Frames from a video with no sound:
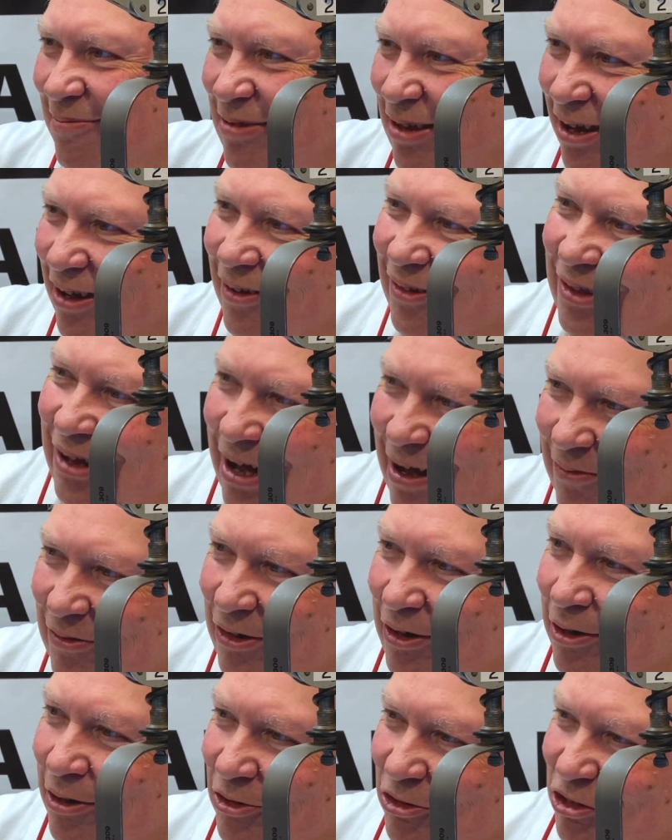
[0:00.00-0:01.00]
thing on the
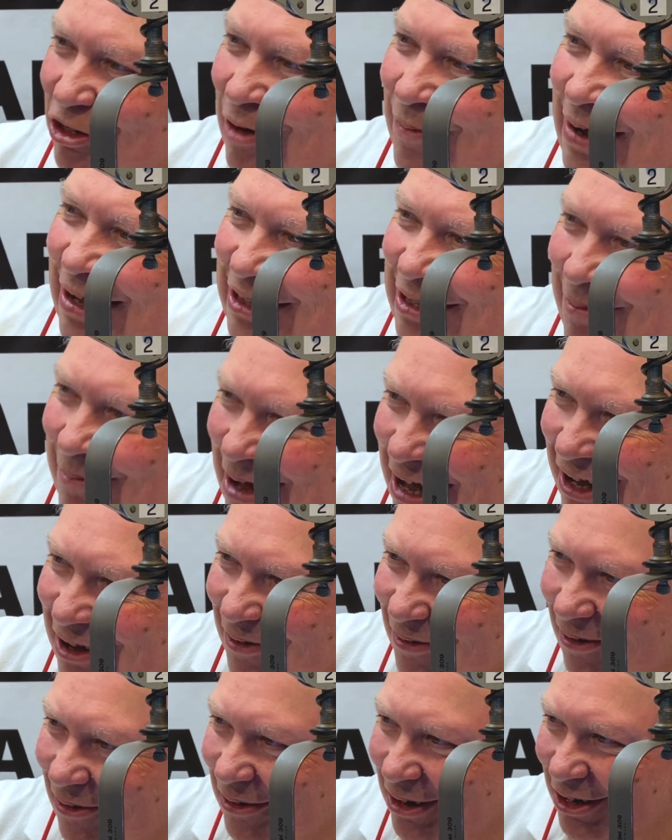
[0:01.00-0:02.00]
afternoon show about the
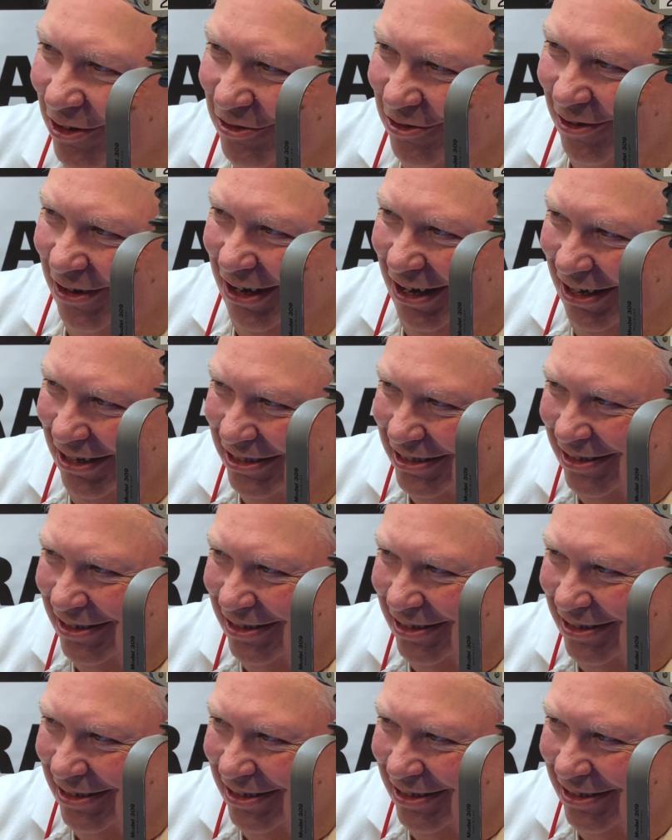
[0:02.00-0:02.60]
macaroni trees.